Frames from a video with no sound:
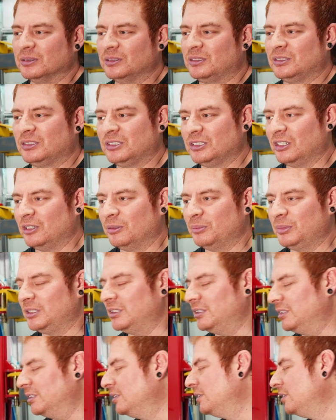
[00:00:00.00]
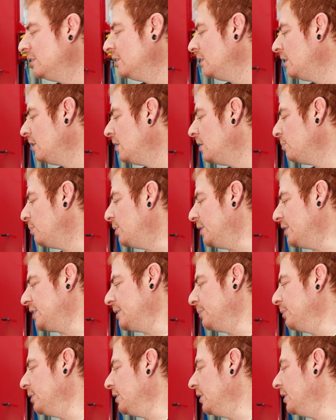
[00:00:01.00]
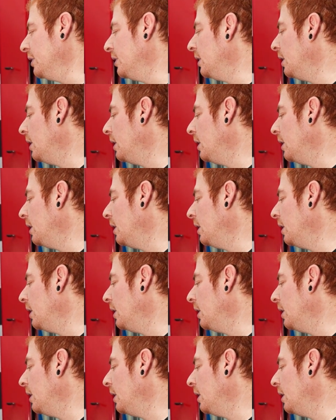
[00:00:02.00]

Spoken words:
it should all be pretty similar.